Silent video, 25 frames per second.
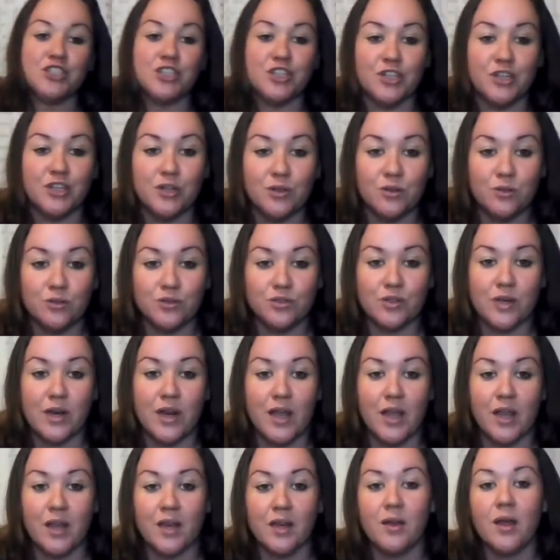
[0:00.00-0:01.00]
children.
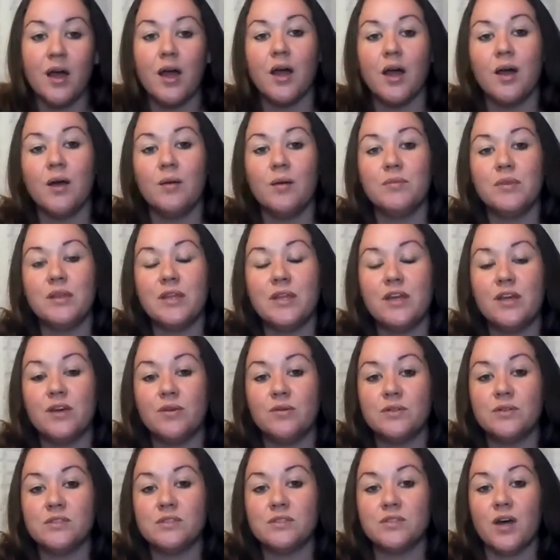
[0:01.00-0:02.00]

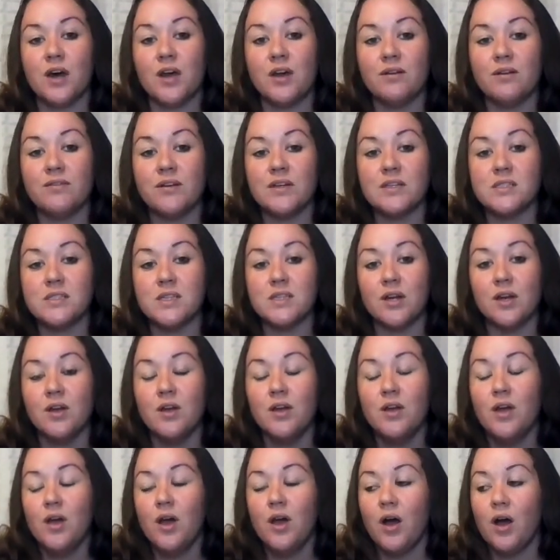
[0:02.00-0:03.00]
Leo is thought of
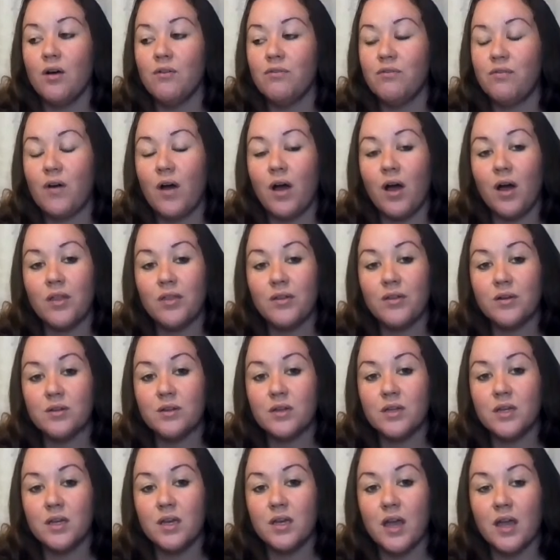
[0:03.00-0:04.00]
as a
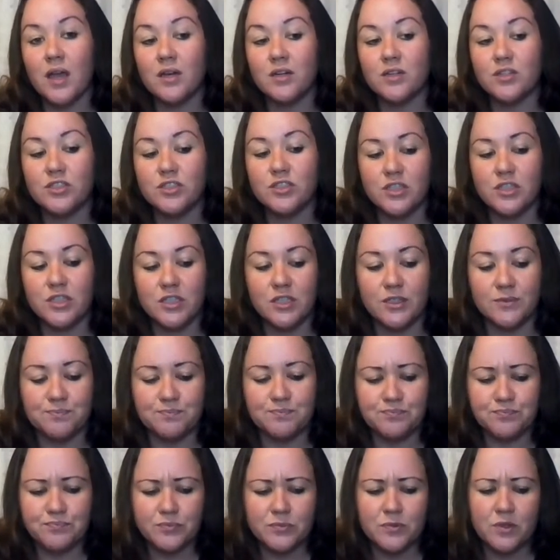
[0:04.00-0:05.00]
fatherly energy,
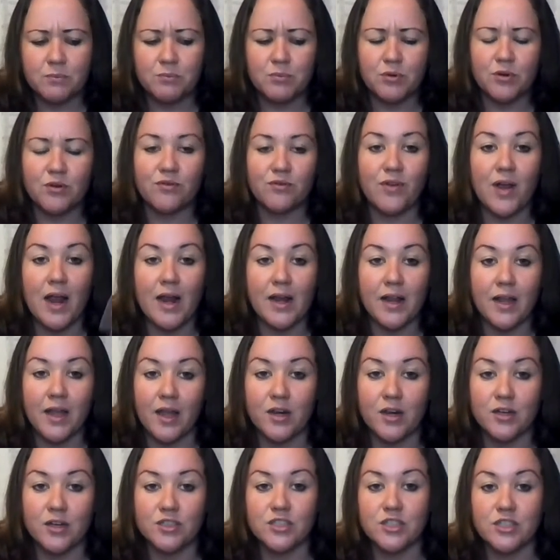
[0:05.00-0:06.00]
providing
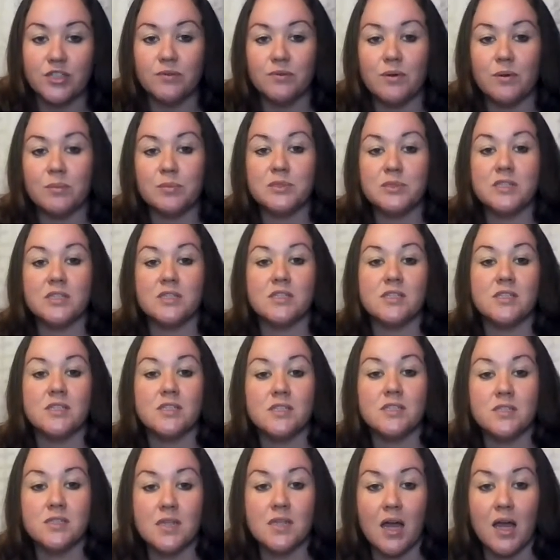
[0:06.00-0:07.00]
energy. It represents the
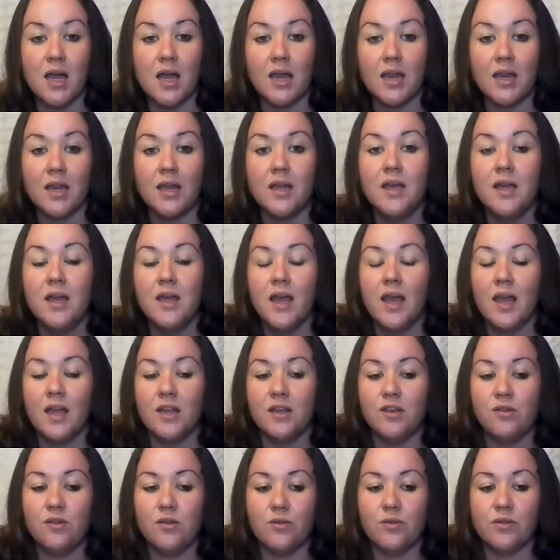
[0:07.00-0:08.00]
sun.
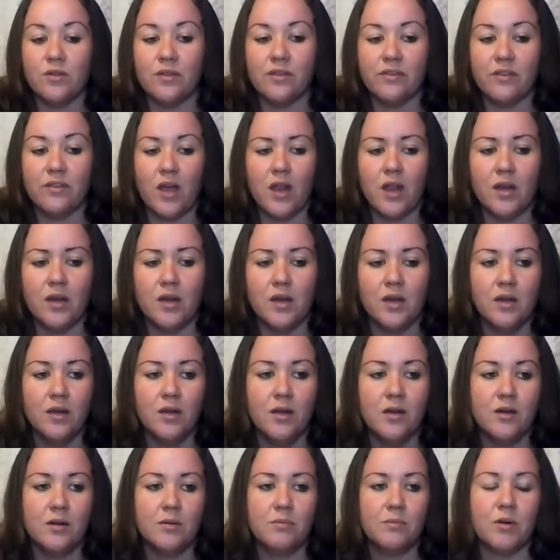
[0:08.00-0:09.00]
And you know, the sun
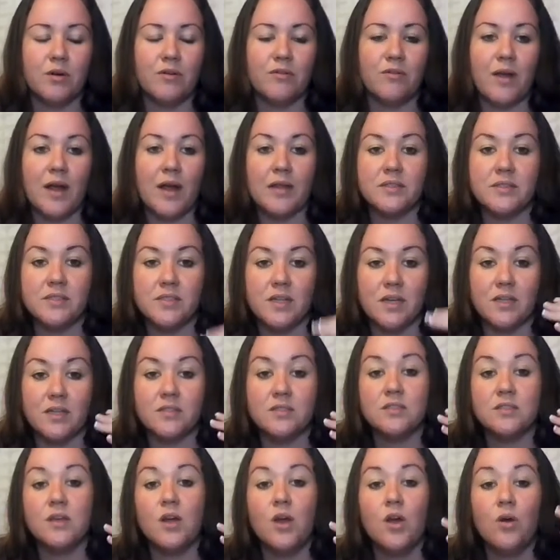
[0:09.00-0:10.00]
provides
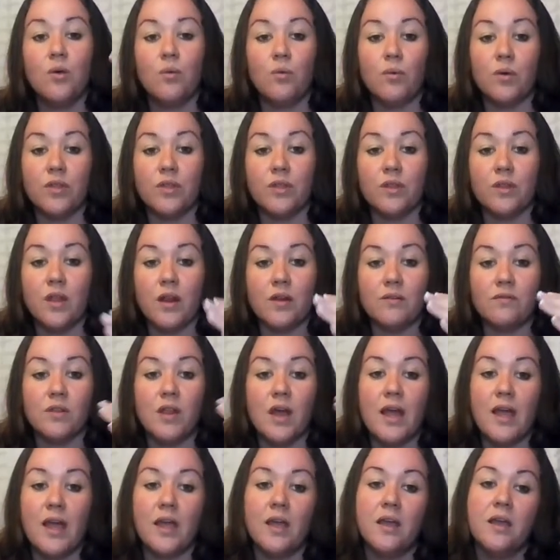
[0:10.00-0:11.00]
us with a lot of
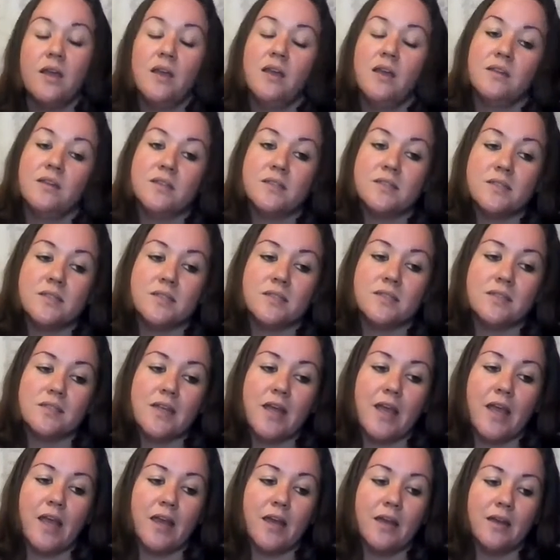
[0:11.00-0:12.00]
light to
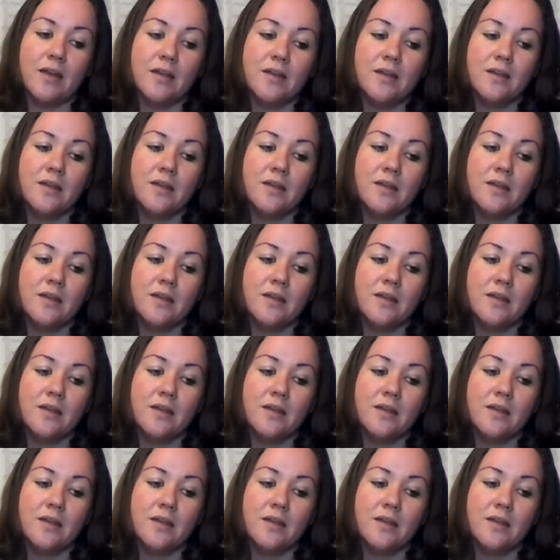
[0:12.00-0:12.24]
sustain